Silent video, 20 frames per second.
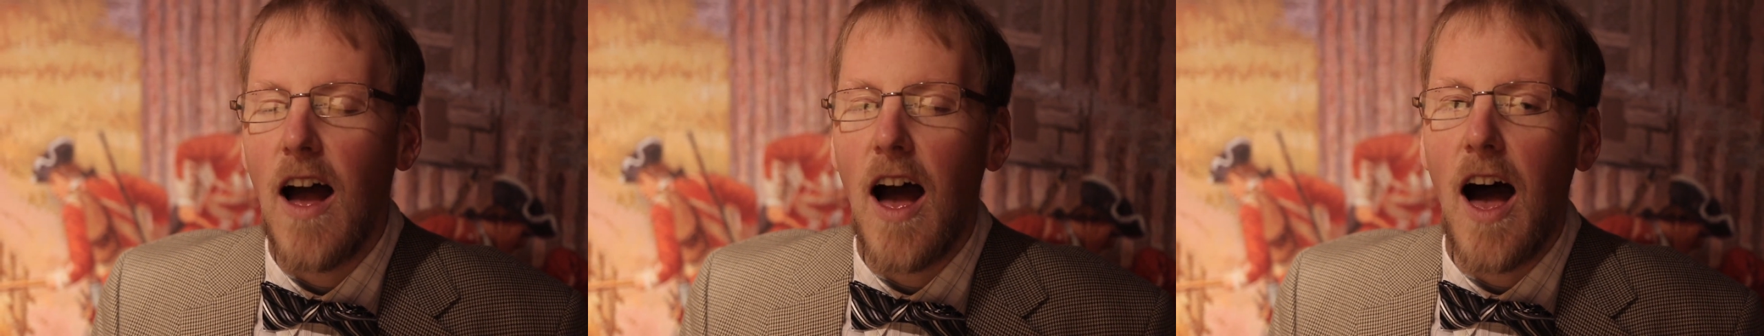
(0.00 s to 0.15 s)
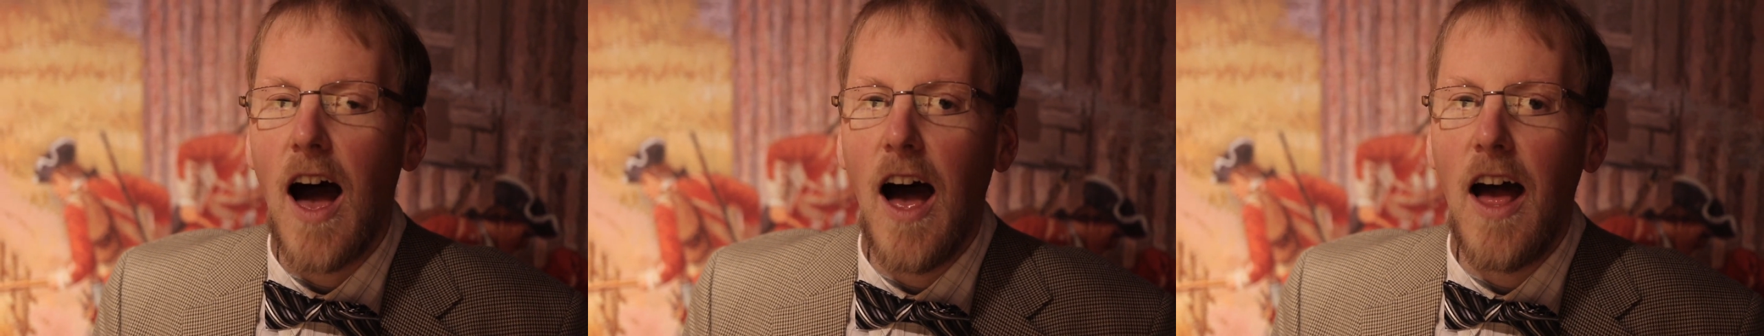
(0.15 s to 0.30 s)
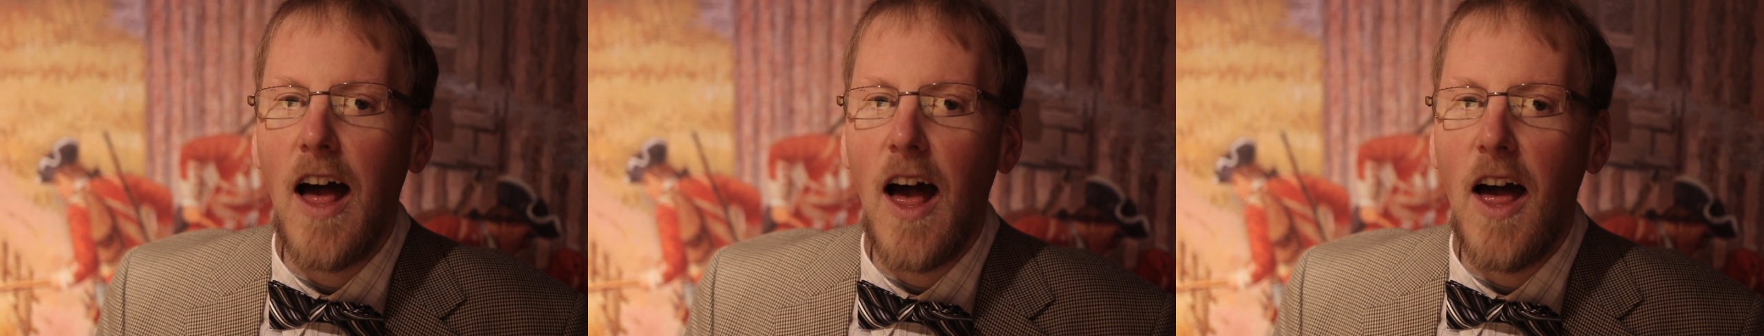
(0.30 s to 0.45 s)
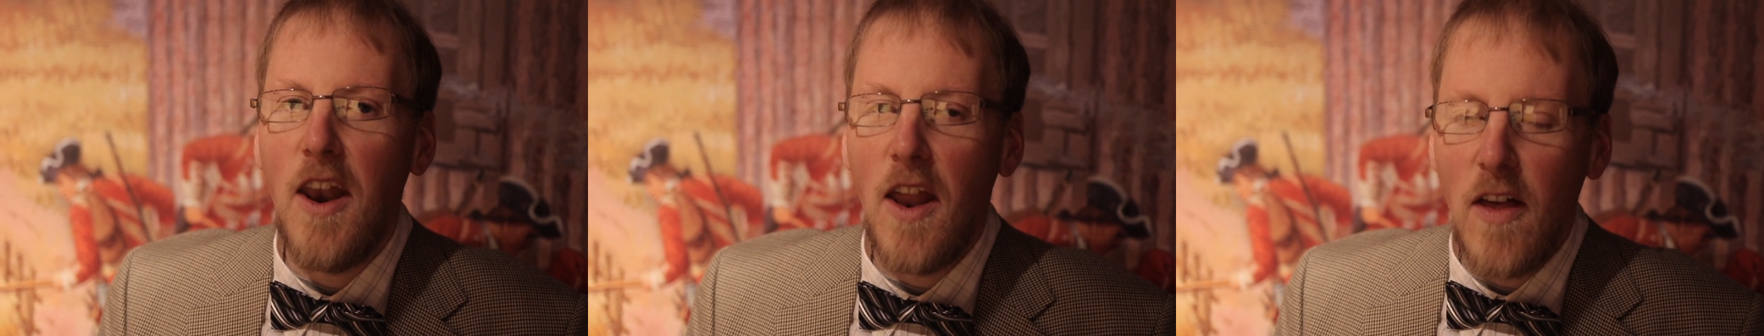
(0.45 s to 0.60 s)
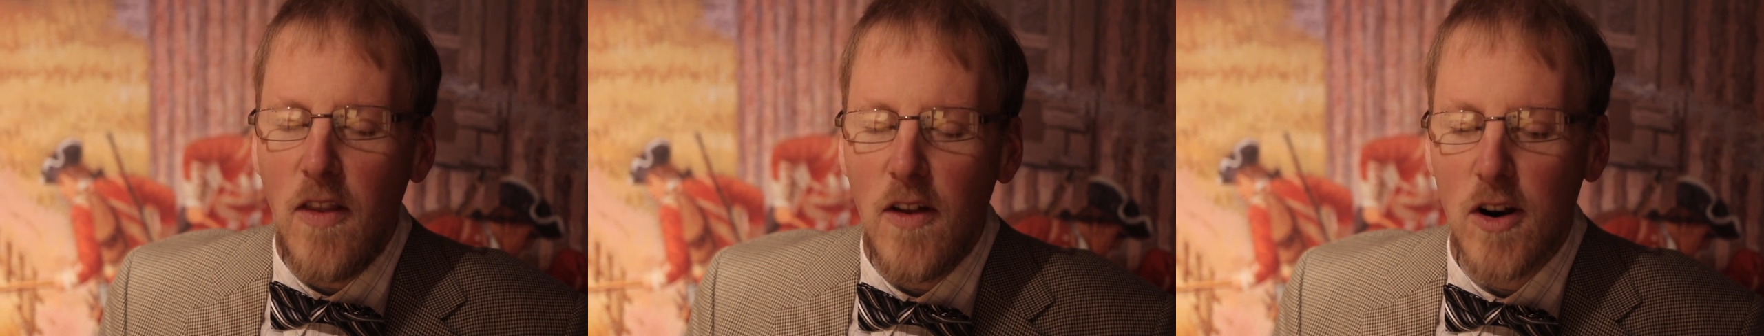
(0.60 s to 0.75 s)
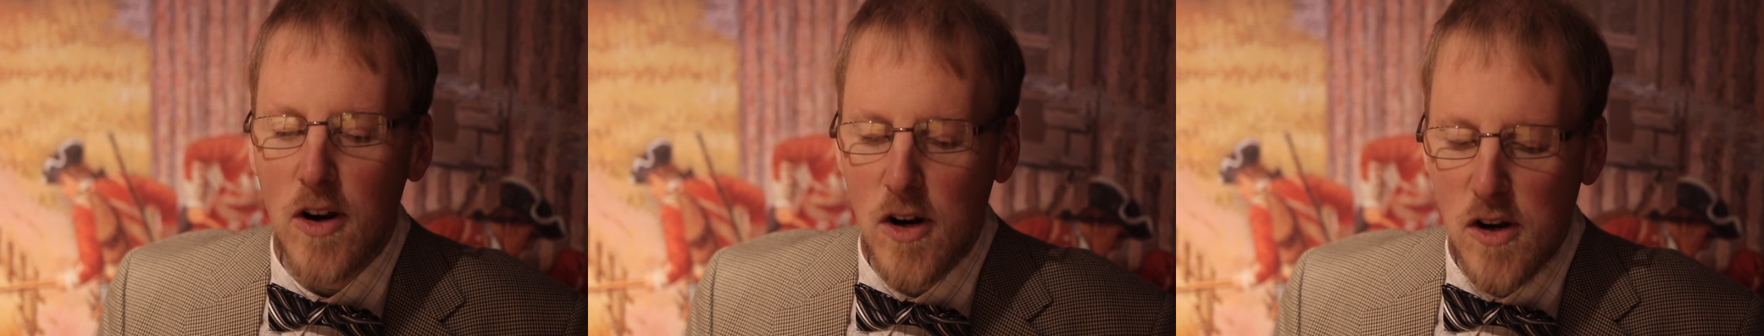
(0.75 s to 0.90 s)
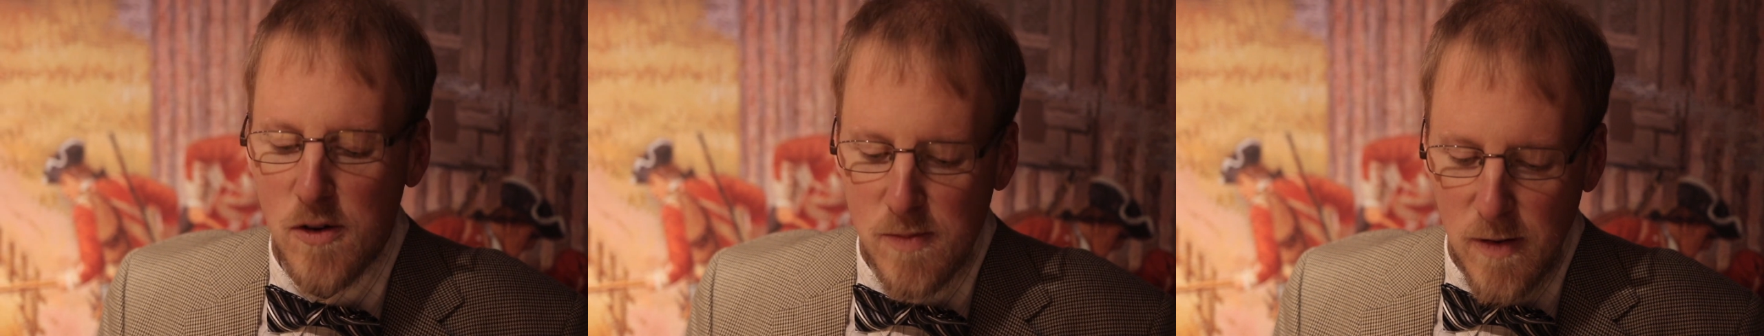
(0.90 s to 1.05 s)
another
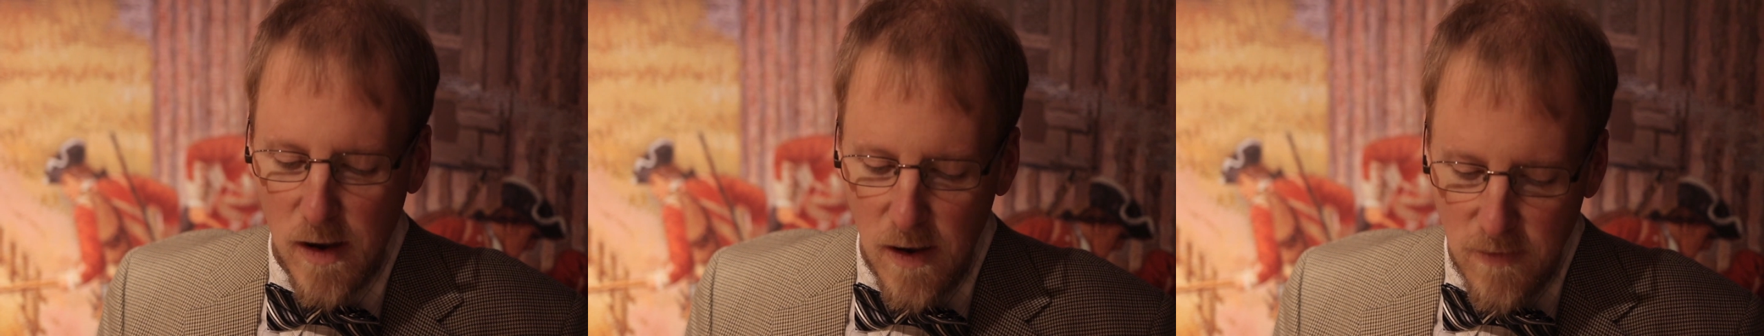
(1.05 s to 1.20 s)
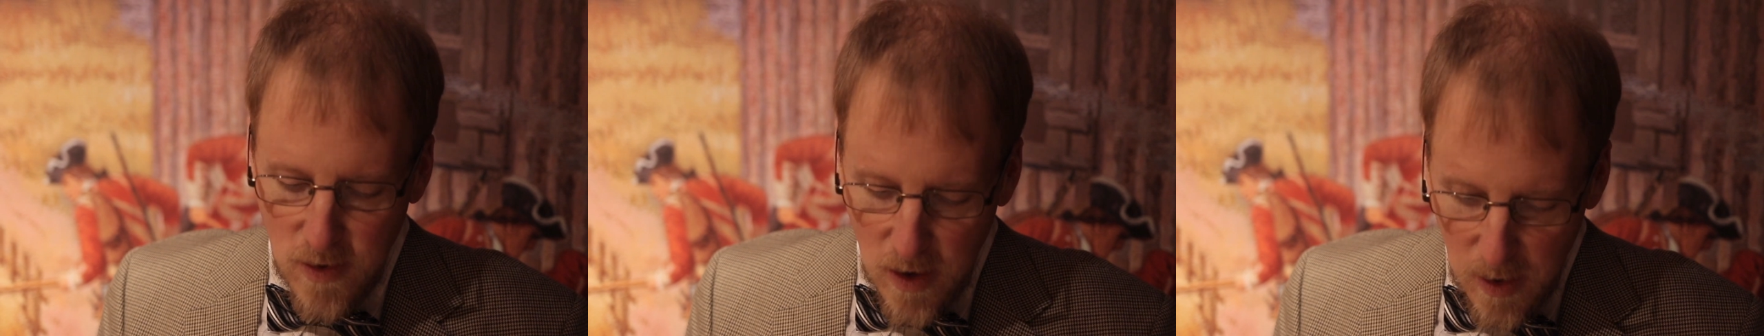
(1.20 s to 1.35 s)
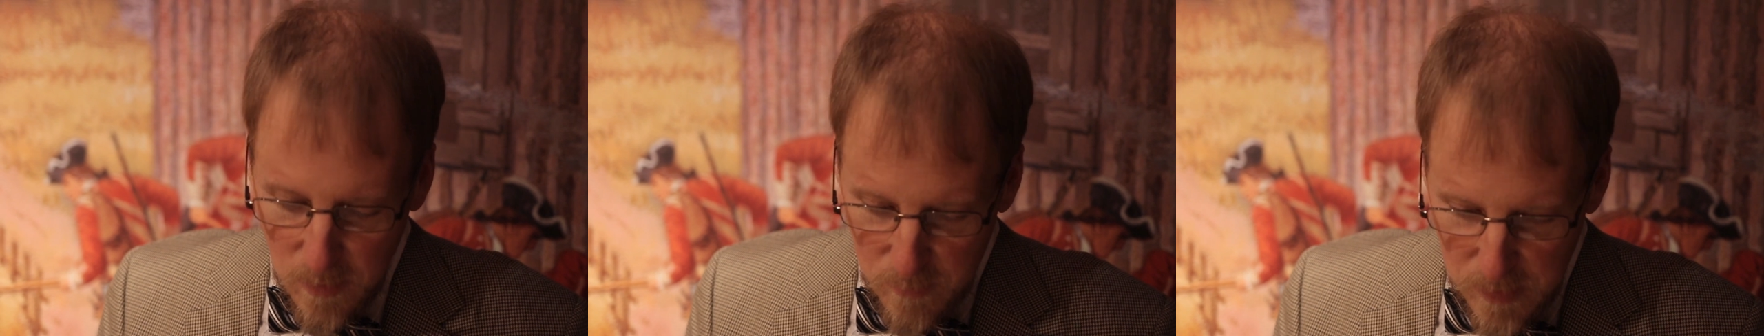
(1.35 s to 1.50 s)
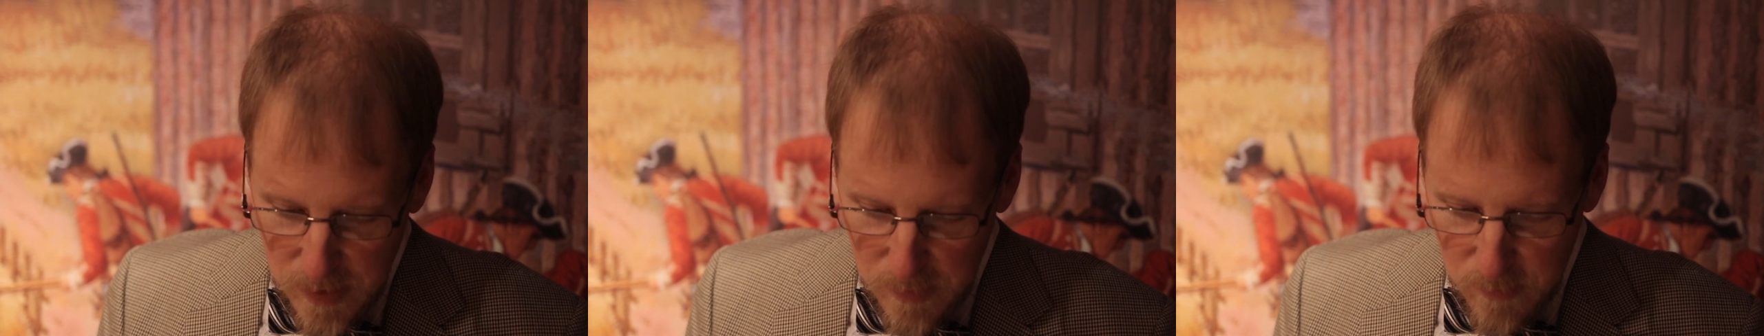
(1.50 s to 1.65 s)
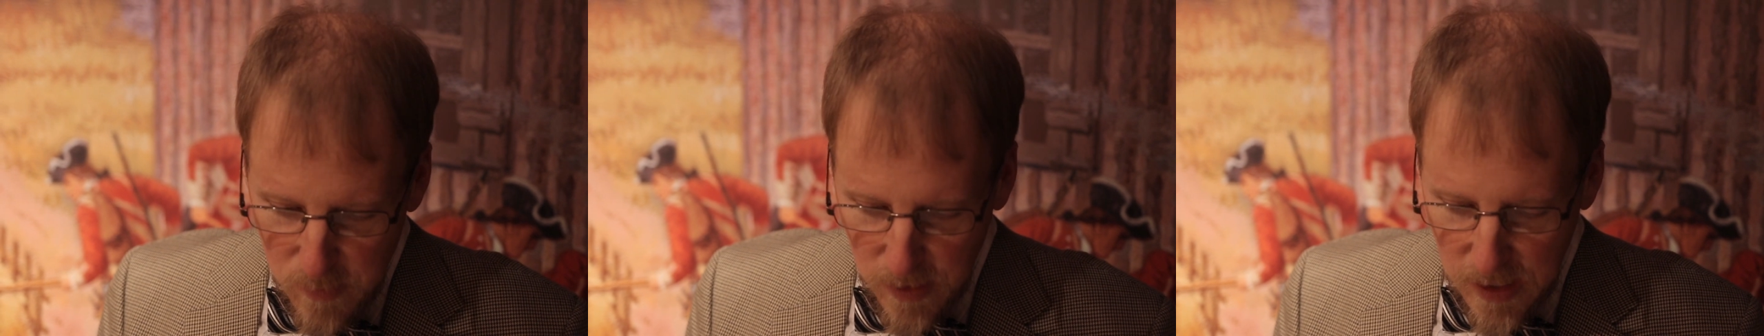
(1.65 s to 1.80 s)
group of young people